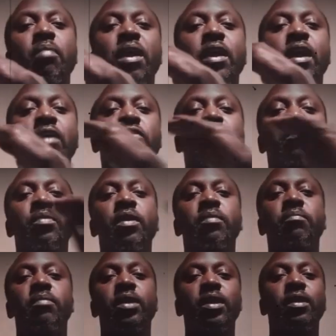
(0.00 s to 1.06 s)
but it has to be a
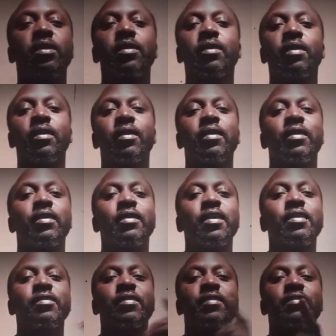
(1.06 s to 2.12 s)
mean.
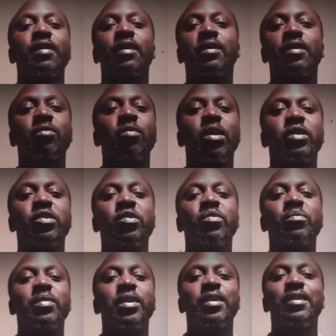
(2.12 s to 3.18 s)
That is exactly what you
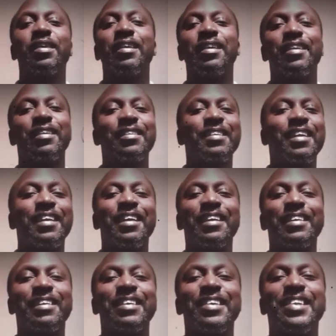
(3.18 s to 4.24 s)
mean. Yeah.
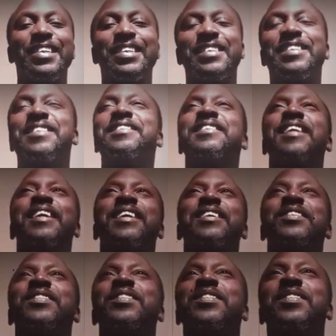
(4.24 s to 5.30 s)

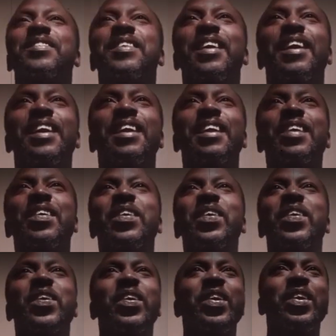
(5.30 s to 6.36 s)
Titillating Tuesday,
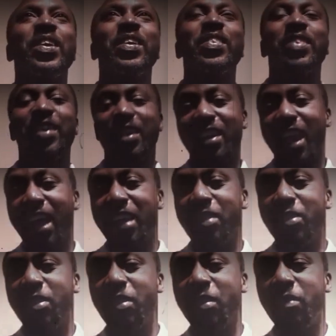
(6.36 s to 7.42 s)
the
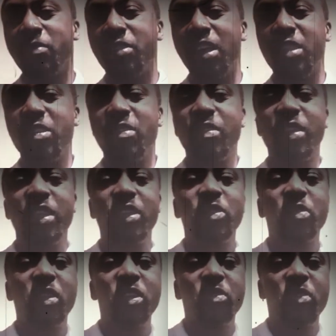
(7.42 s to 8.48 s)
9th of January,
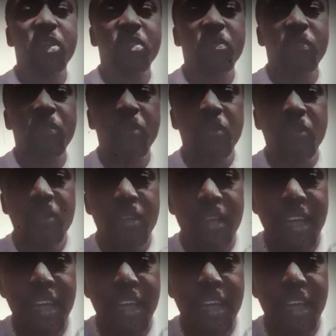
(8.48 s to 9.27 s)
2024.